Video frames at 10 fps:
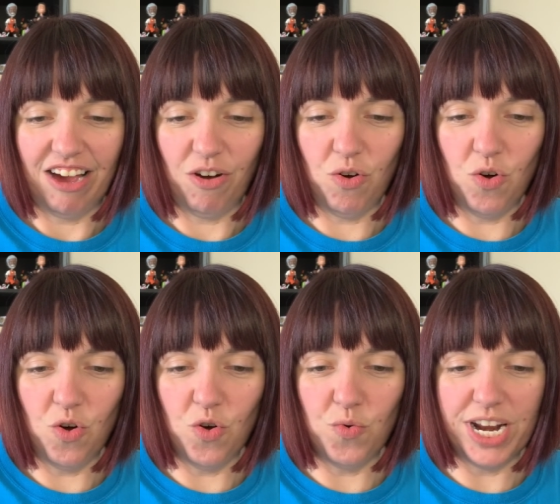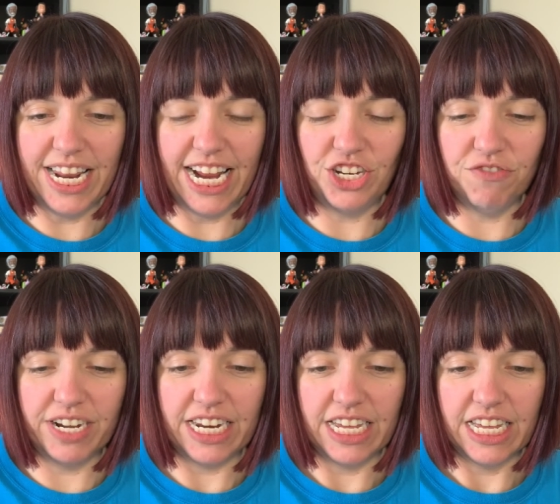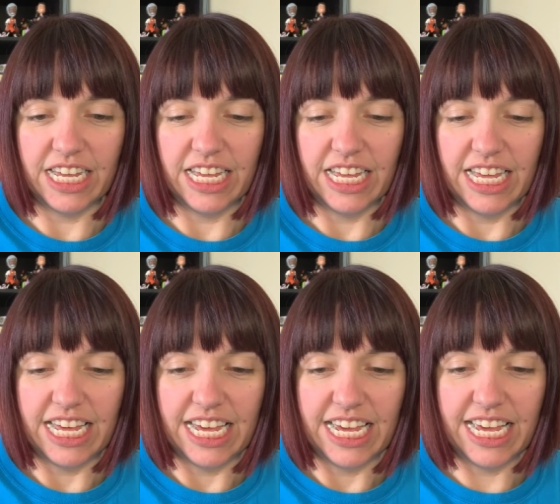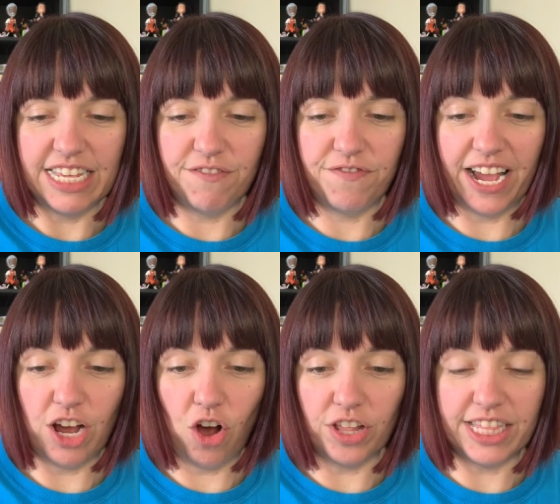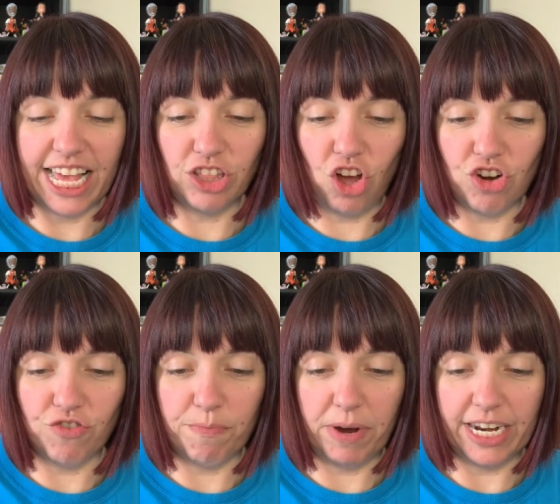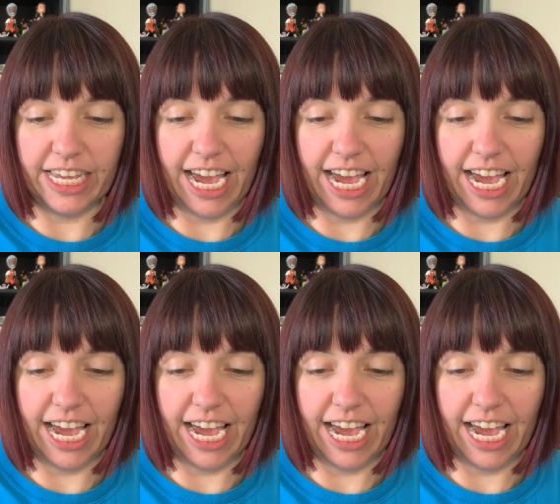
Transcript: Oh, what are they doing? fight. They're laundering money.